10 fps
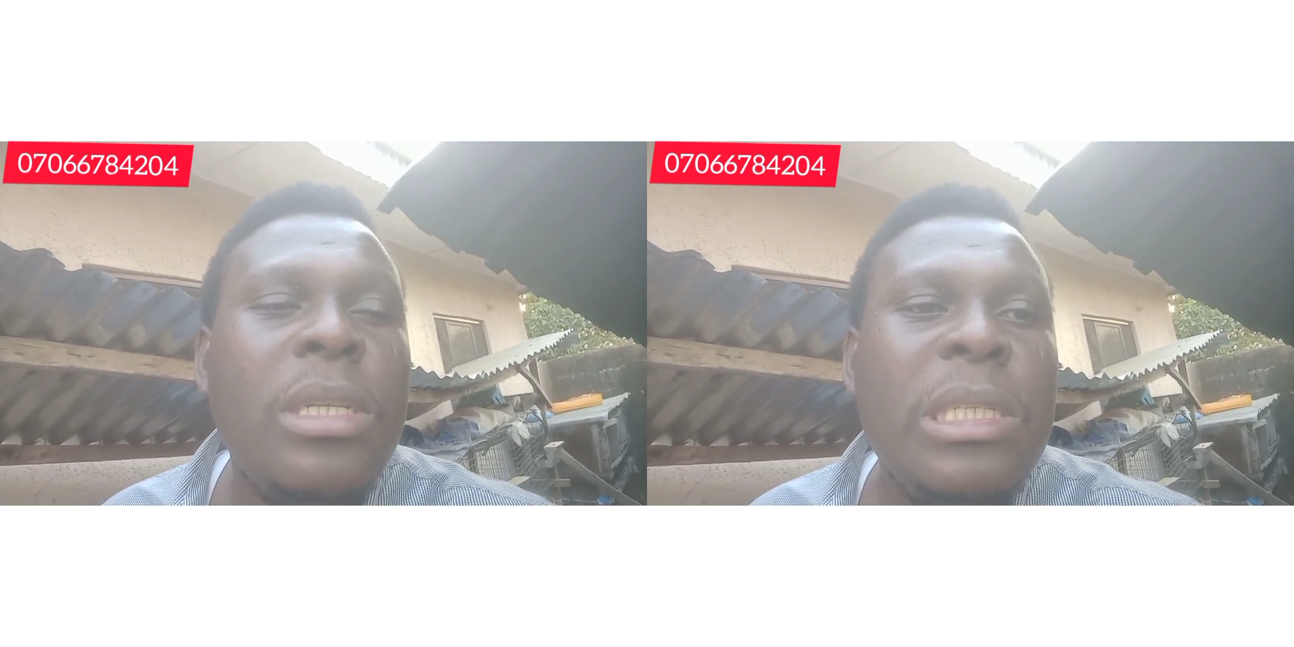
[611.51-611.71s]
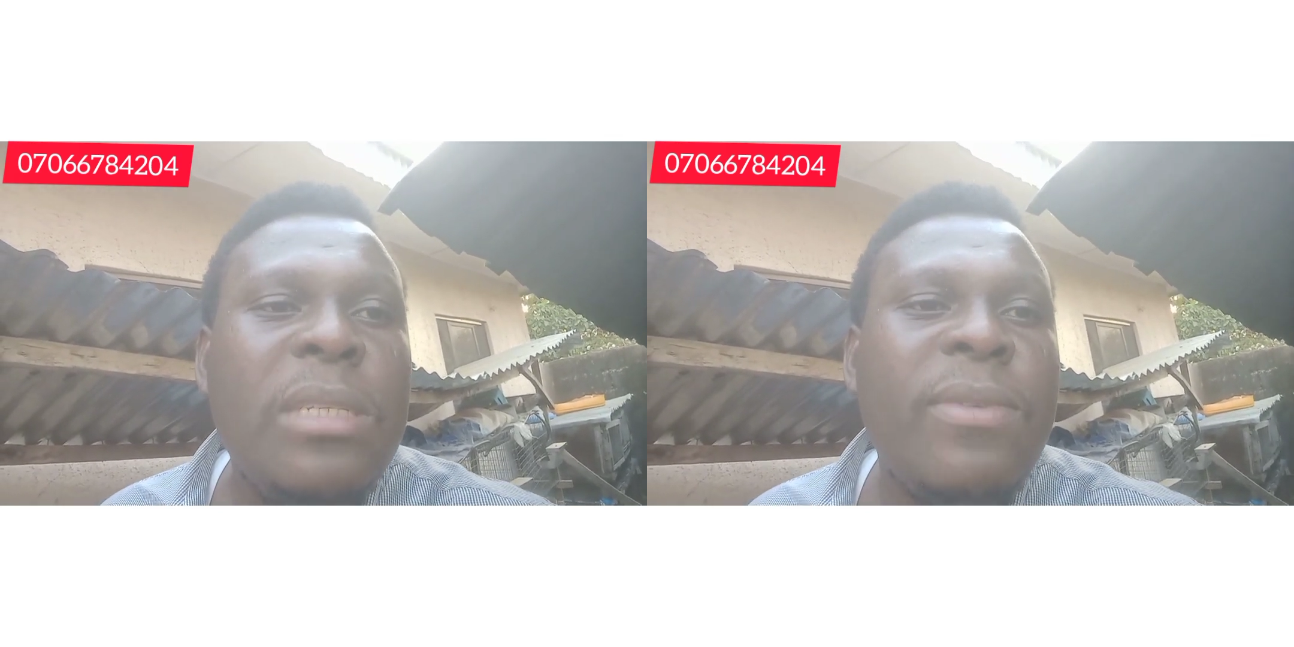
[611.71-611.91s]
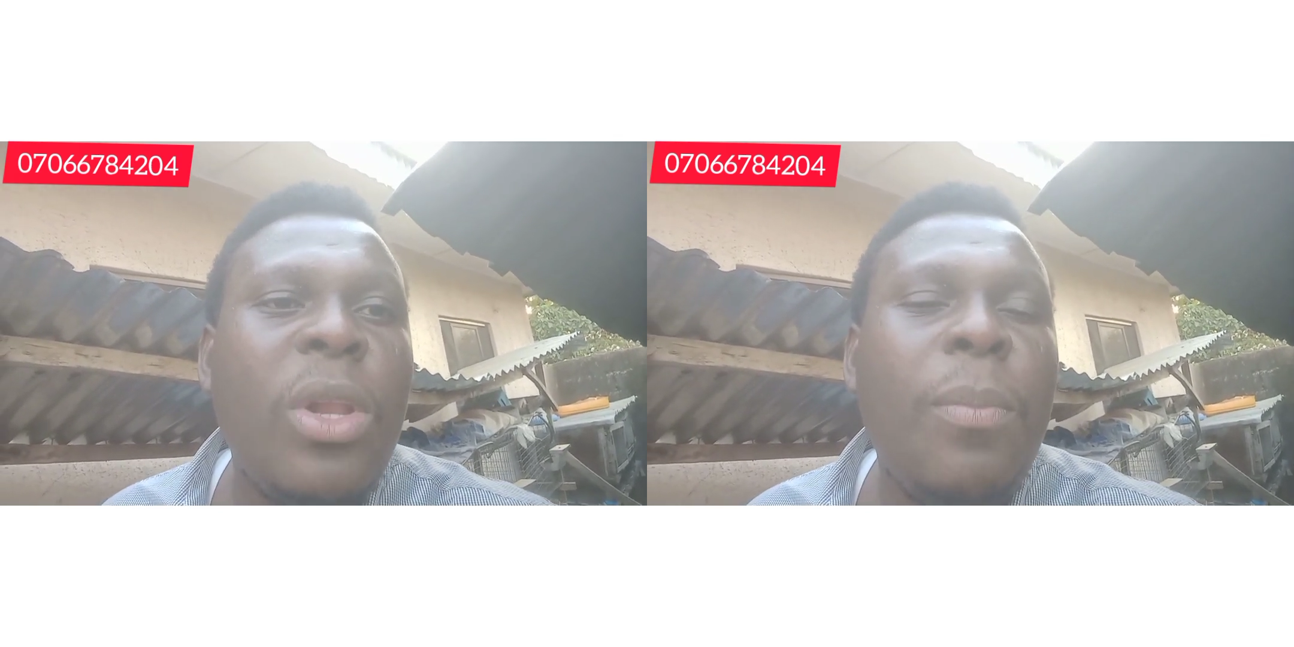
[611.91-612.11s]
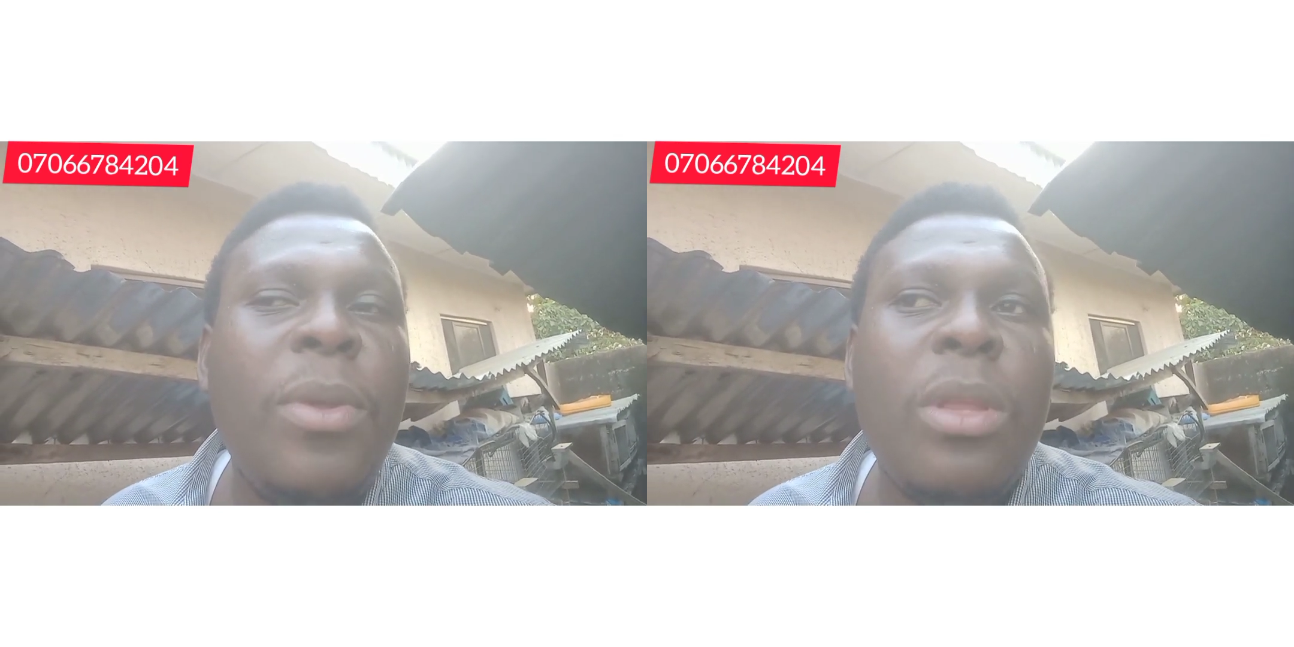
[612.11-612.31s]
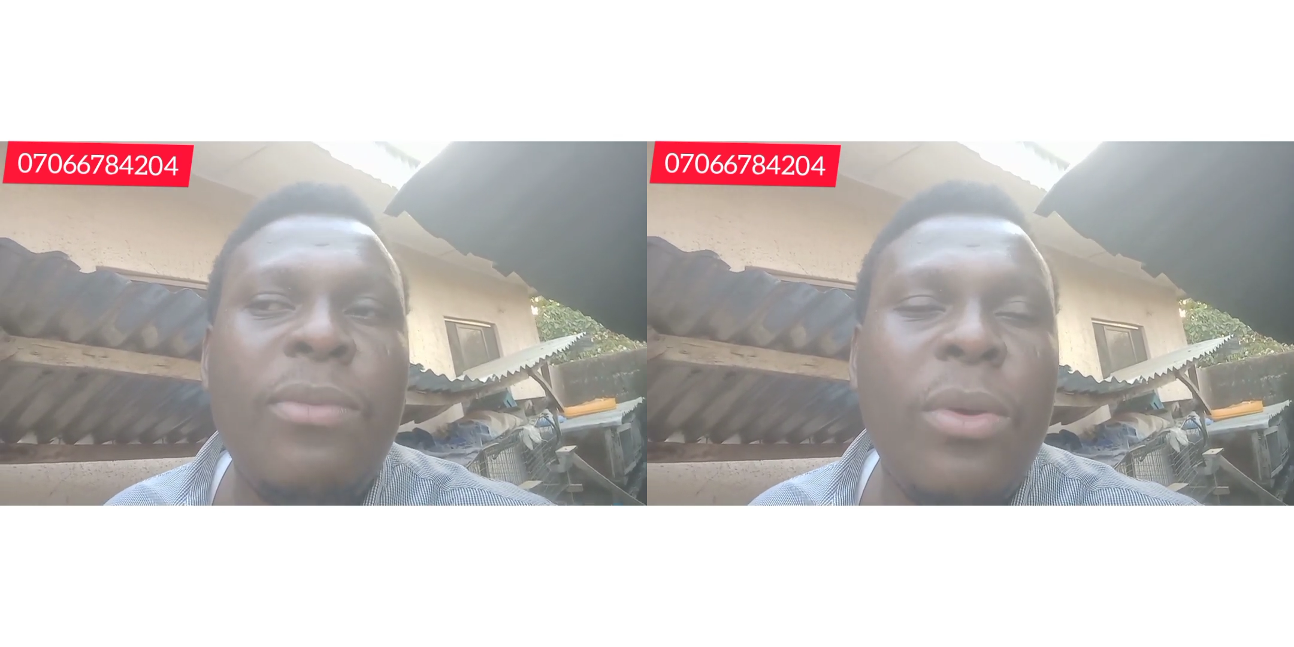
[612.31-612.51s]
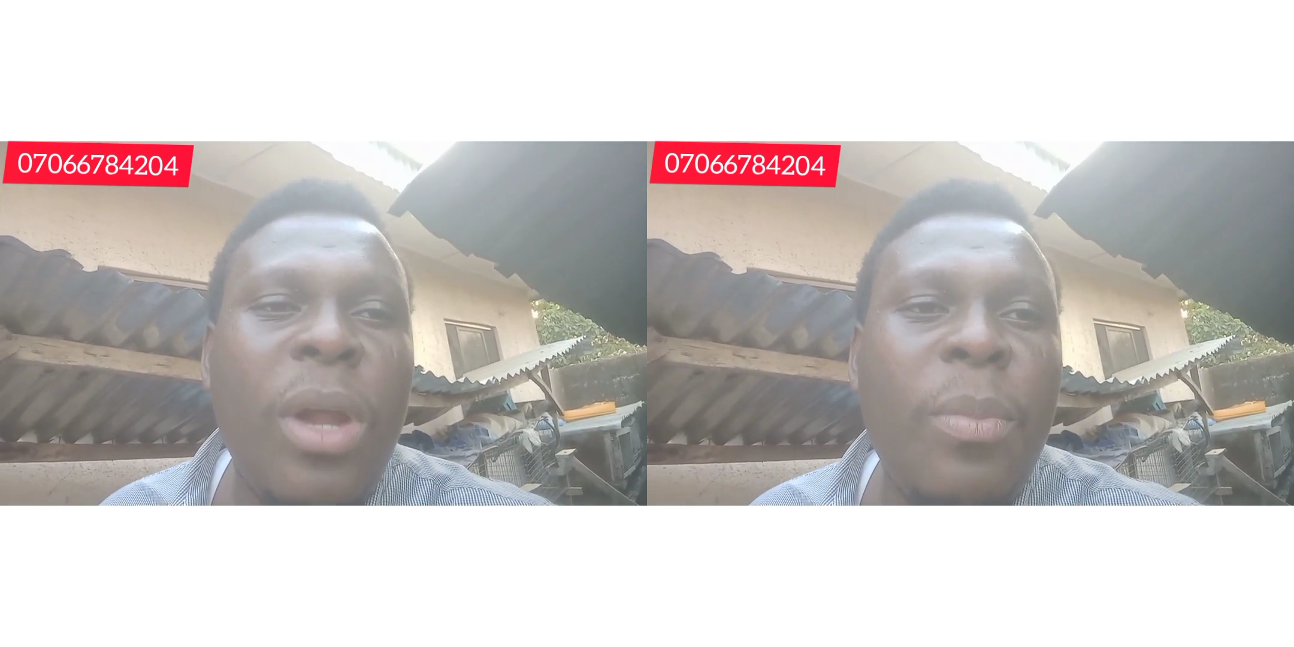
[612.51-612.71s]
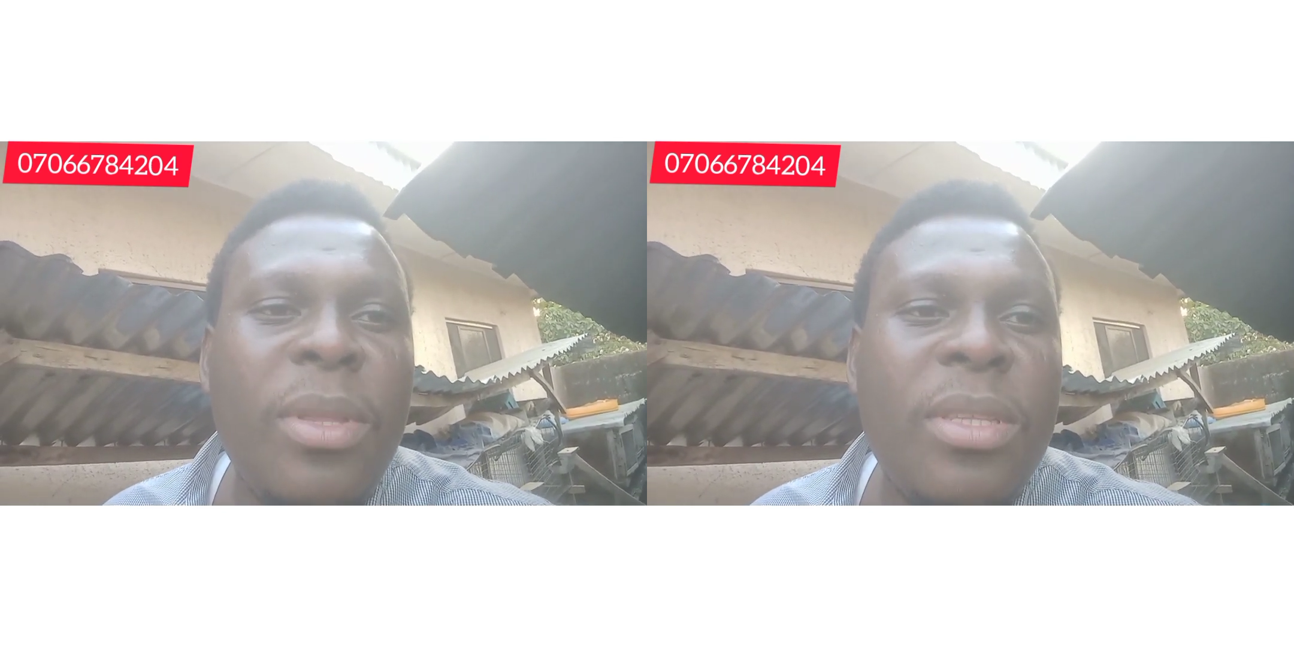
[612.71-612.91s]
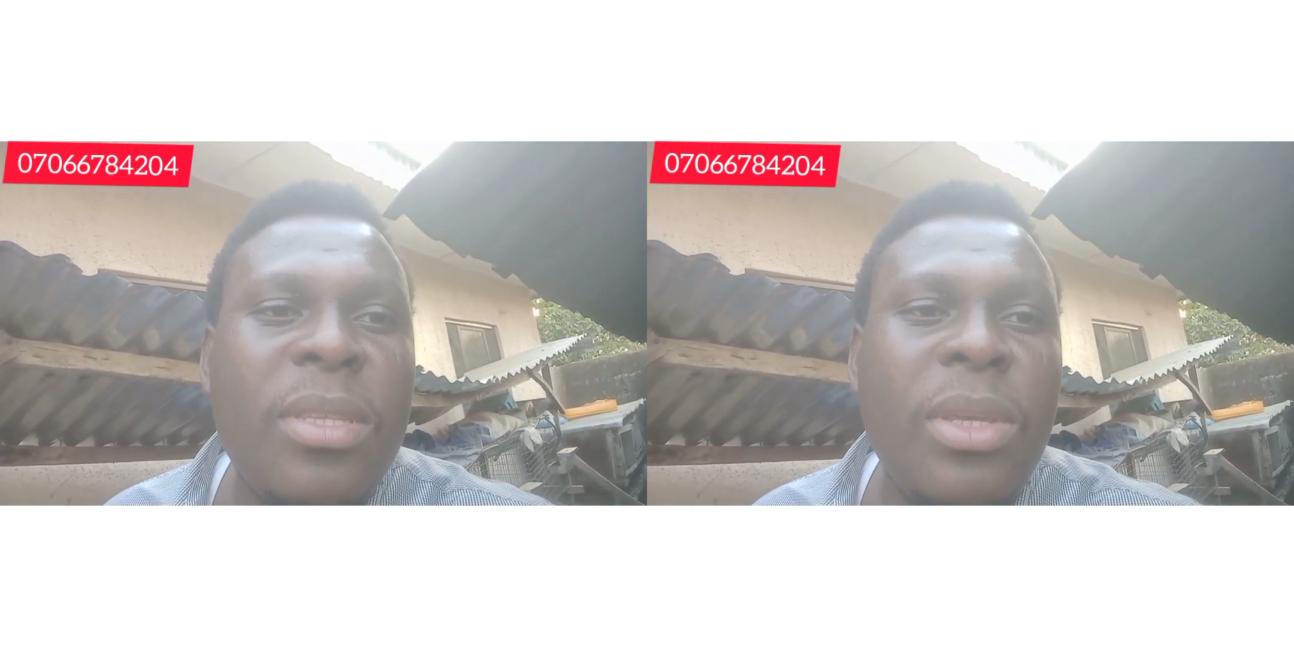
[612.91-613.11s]
development of your
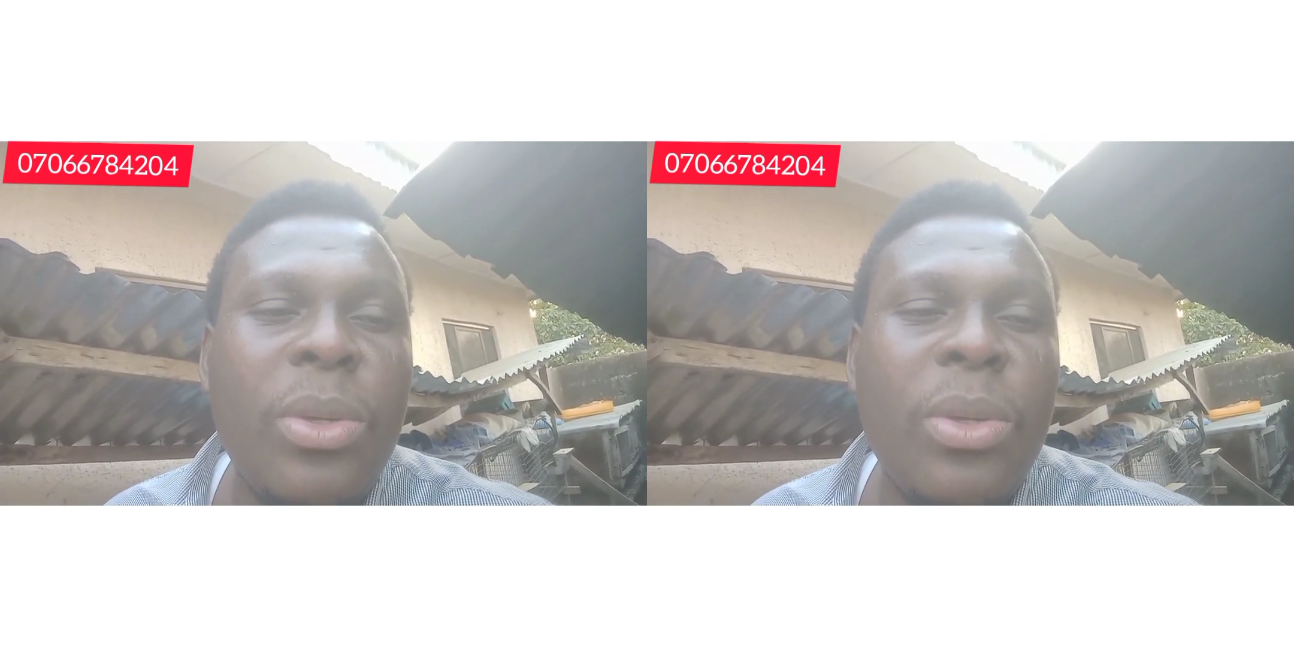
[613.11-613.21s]
rabbits.